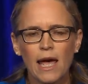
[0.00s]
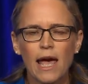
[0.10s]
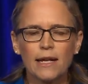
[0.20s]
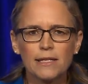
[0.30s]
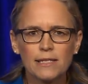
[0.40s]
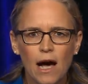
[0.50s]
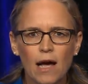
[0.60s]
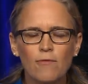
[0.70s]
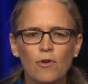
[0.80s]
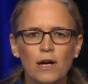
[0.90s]
and it's
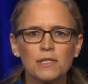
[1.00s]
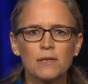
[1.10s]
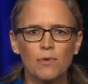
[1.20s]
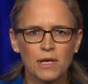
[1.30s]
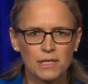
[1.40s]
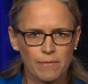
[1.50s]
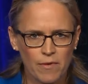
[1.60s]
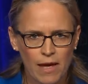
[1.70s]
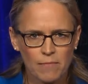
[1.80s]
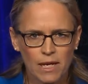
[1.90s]
time for us to bring some of
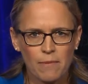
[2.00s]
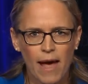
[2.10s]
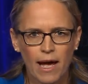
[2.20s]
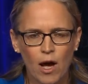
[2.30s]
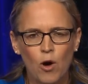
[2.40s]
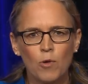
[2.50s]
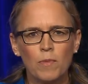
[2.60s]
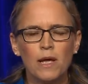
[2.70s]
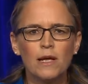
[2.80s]
that money back home